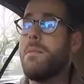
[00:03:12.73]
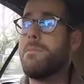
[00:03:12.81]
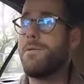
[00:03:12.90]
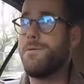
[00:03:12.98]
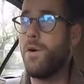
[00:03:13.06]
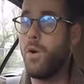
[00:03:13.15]

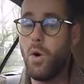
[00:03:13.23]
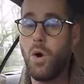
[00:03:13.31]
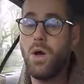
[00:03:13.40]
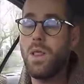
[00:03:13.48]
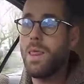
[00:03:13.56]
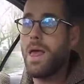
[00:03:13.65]
before
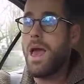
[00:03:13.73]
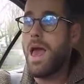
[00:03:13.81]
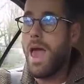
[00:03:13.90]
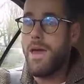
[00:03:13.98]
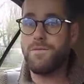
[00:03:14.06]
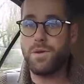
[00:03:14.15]

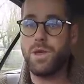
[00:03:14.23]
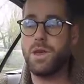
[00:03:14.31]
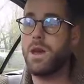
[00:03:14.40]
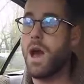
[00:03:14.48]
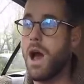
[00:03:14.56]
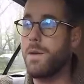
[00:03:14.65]
everything
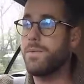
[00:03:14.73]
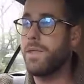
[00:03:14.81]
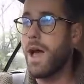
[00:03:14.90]
cut.